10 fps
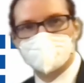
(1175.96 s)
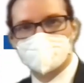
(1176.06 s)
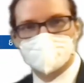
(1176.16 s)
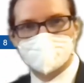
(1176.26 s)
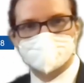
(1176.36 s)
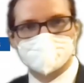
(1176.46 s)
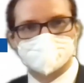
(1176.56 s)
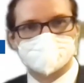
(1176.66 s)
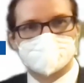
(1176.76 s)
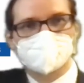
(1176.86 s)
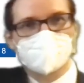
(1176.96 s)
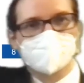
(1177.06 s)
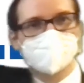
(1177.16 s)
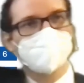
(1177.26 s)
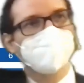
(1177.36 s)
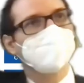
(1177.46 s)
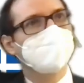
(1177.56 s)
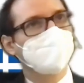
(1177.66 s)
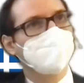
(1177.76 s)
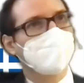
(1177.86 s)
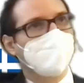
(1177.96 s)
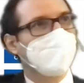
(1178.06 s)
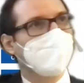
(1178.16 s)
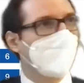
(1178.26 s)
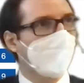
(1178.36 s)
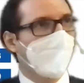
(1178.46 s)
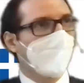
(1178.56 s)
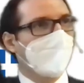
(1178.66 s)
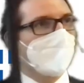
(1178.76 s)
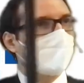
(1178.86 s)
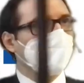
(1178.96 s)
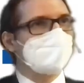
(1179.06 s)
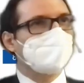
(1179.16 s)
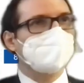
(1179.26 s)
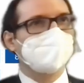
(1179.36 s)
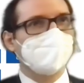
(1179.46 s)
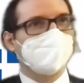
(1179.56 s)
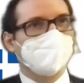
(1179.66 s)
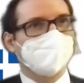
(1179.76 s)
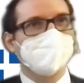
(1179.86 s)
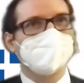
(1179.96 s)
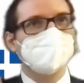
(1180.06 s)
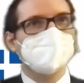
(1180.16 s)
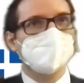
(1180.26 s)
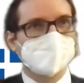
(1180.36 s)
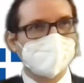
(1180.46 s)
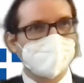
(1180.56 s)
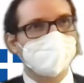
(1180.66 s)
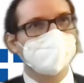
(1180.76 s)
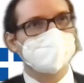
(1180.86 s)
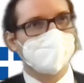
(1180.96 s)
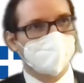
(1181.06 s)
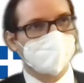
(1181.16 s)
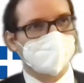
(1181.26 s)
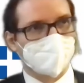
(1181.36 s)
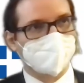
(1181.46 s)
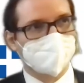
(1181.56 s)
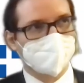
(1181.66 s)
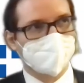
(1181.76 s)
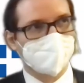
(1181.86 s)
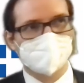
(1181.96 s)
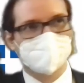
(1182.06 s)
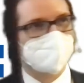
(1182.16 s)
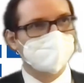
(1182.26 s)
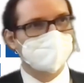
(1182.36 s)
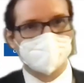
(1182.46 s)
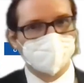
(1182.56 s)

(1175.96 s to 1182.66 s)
row like that. That's called document at a time. It's the same. It gives you exactly the same results. It's just the two